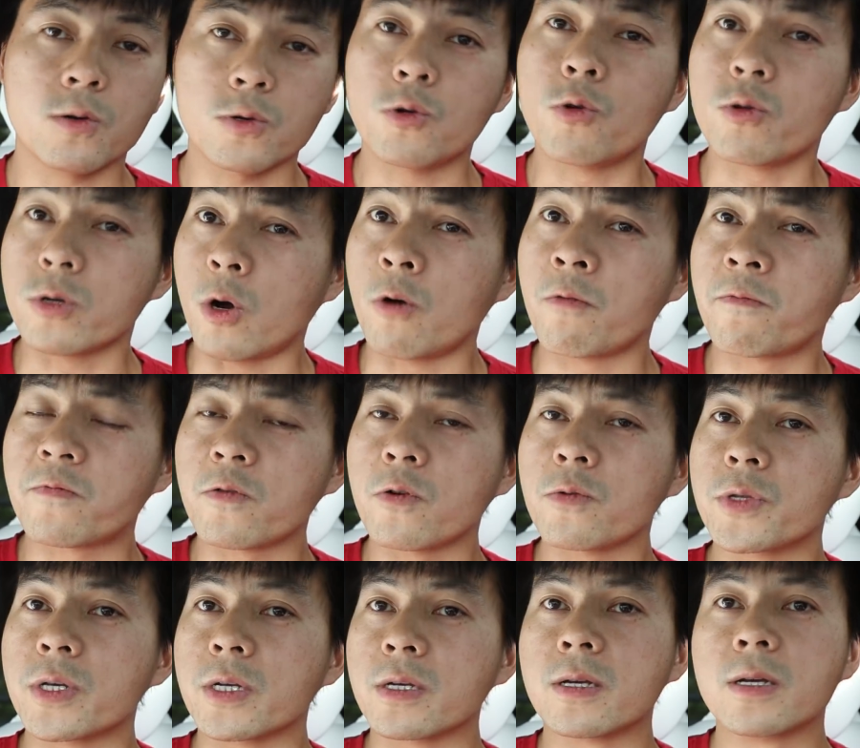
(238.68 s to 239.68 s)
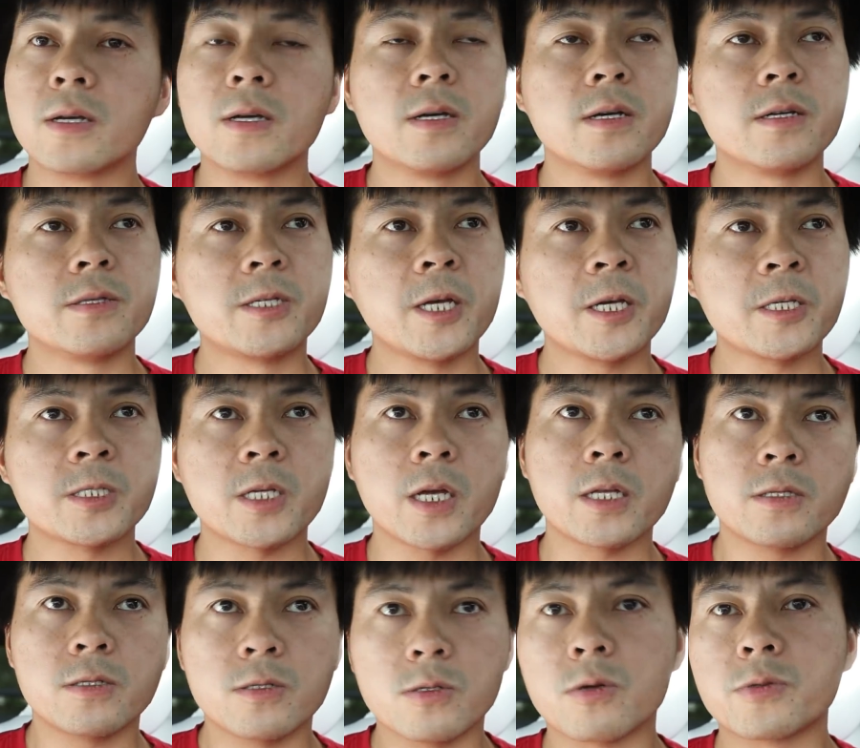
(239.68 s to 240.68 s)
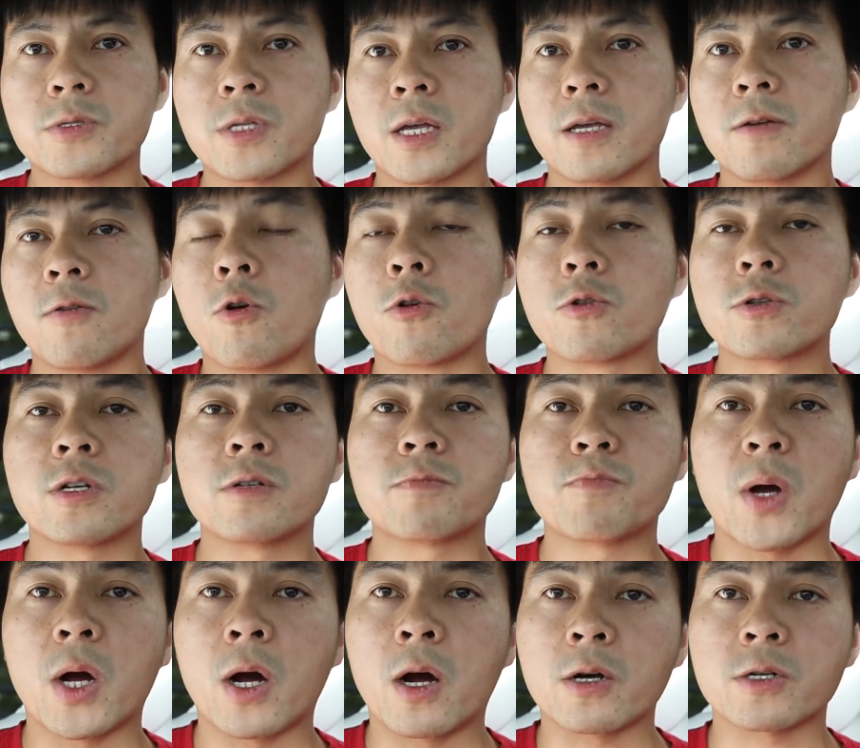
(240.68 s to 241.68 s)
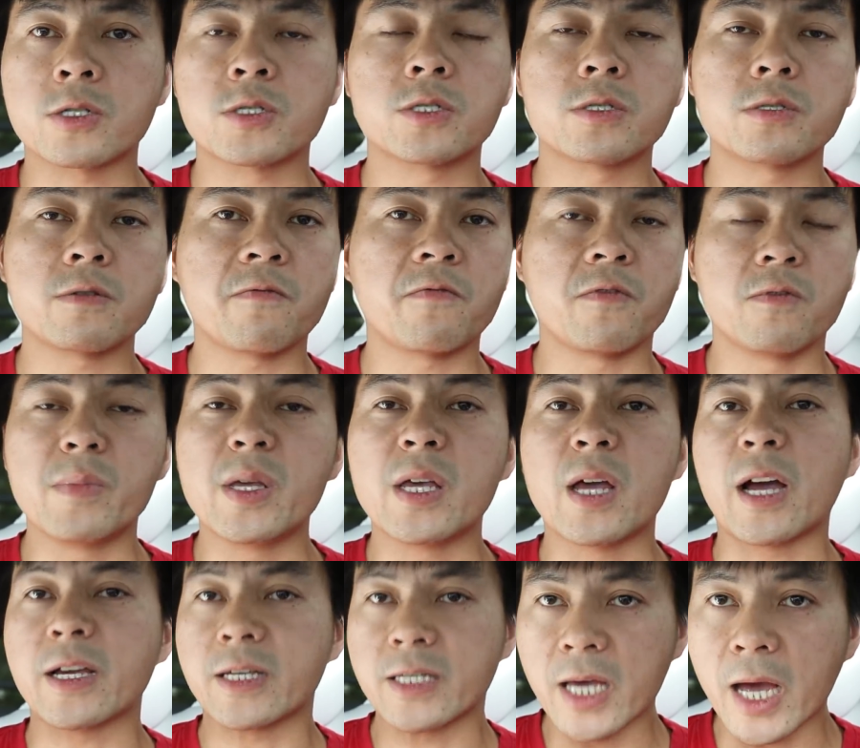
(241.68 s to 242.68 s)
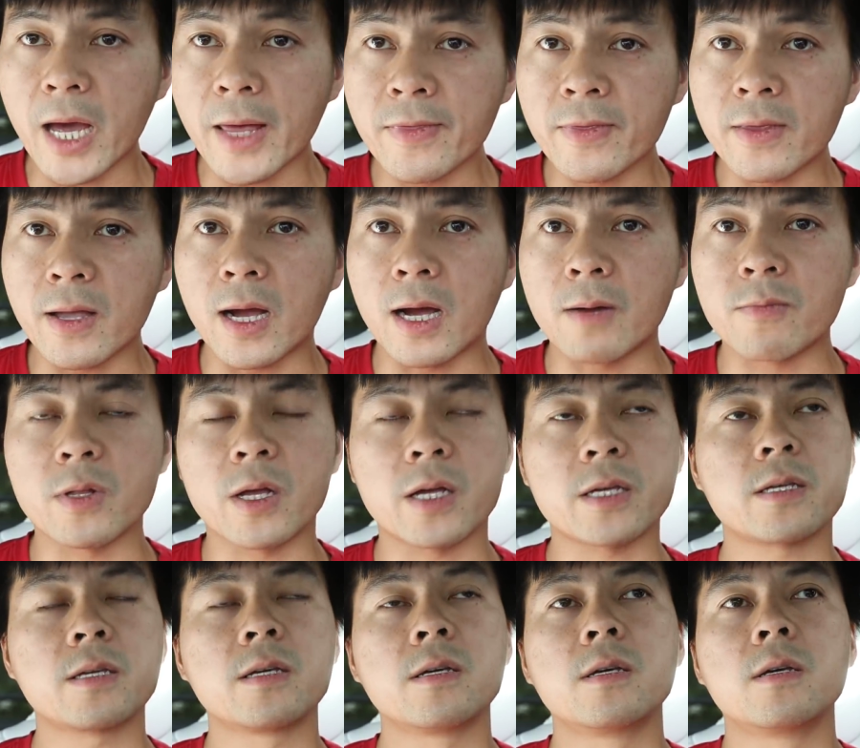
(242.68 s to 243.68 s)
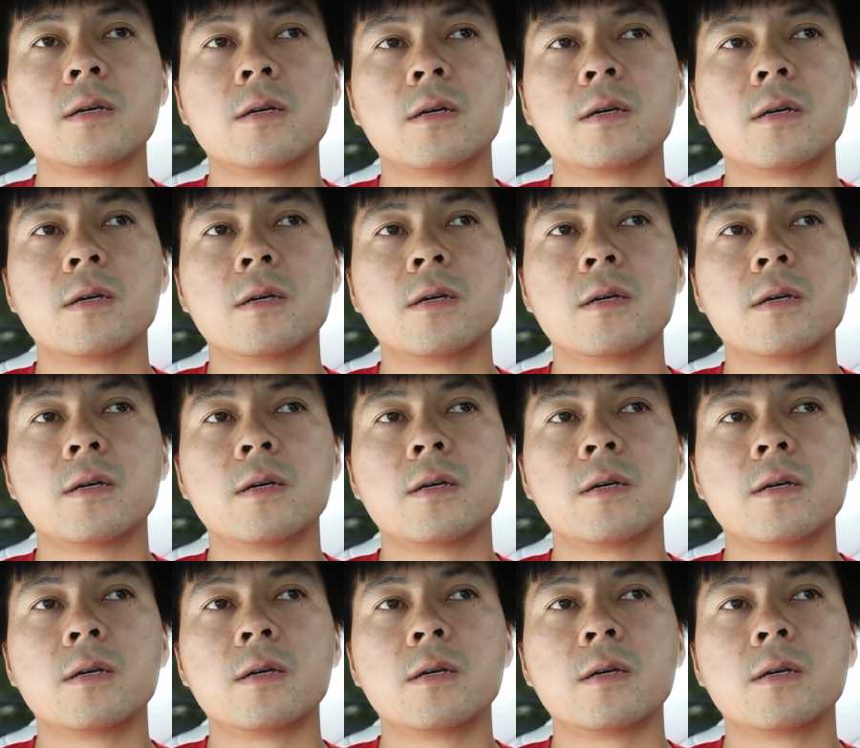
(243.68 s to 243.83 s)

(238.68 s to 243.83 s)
going off-roading. They said, they ordered parts for me again. I'm like,